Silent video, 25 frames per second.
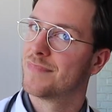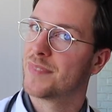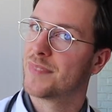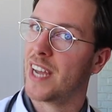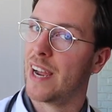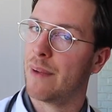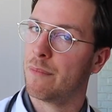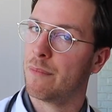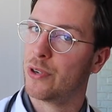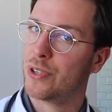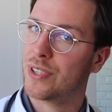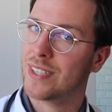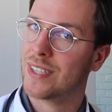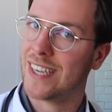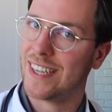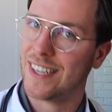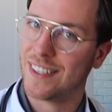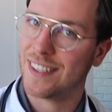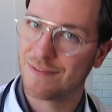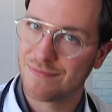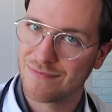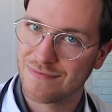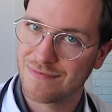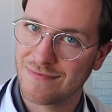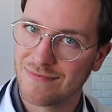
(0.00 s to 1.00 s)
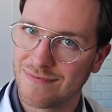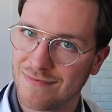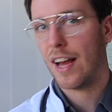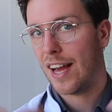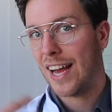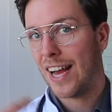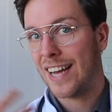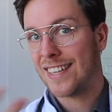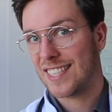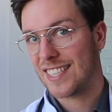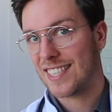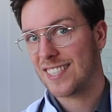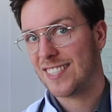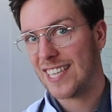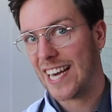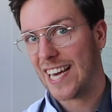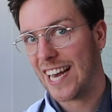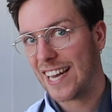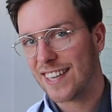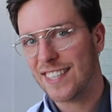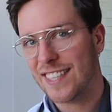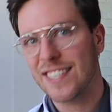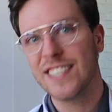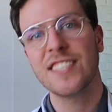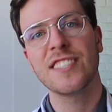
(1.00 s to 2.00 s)
Time will tell. And
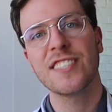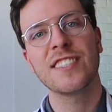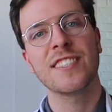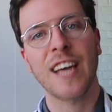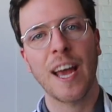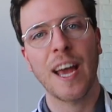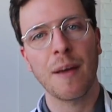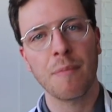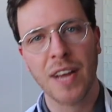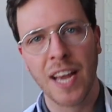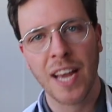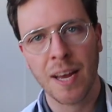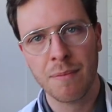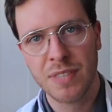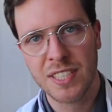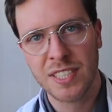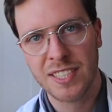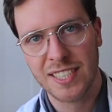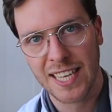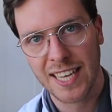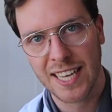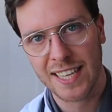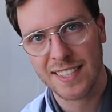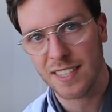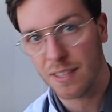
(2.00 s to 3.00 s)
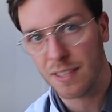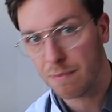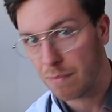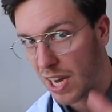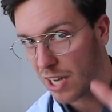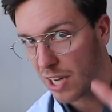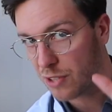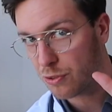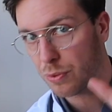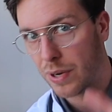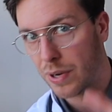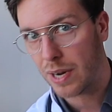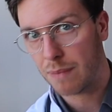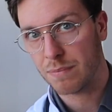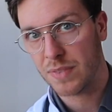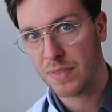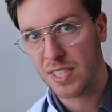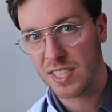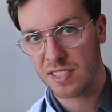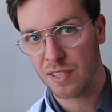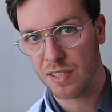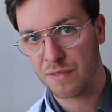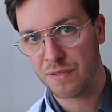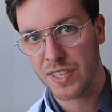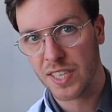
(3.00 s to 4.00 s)
exactly the same can be said about
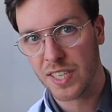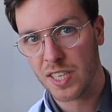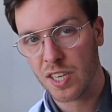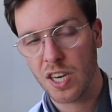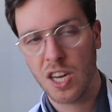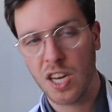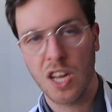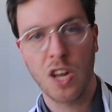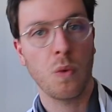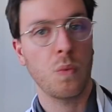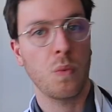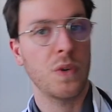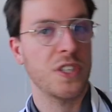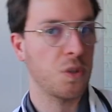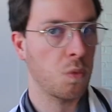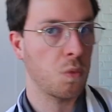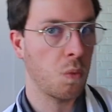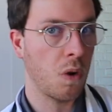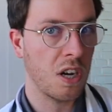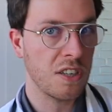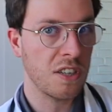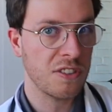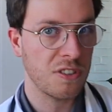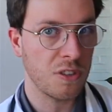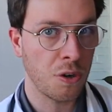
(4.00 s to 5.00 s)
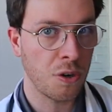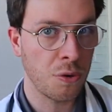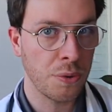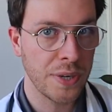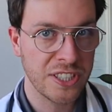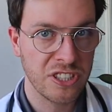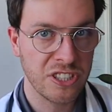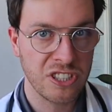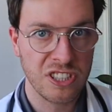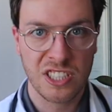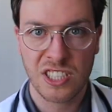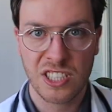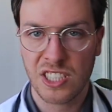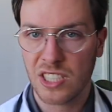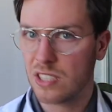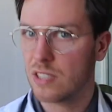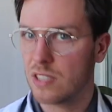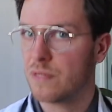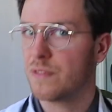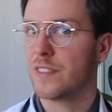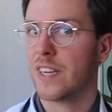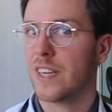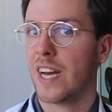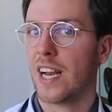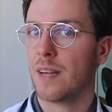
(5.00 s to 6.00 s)
remdesivir, which was originally
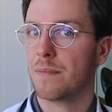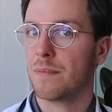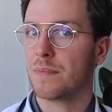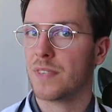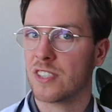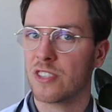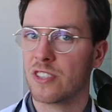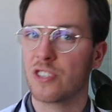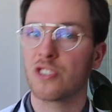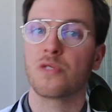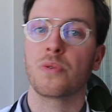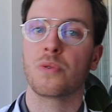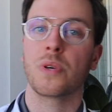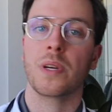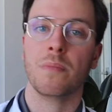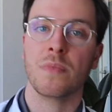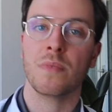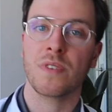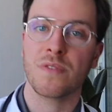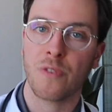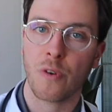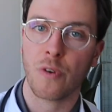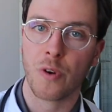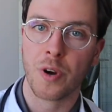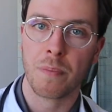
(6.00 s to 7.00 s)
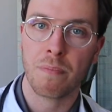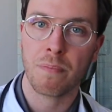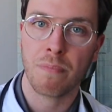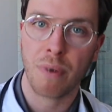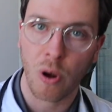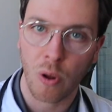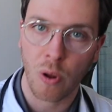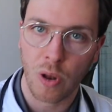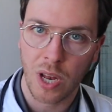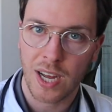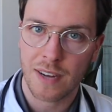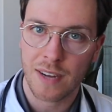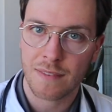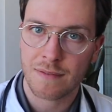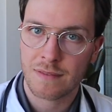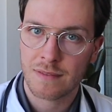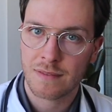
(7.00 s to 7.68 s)
developed as a treatment for Ebola.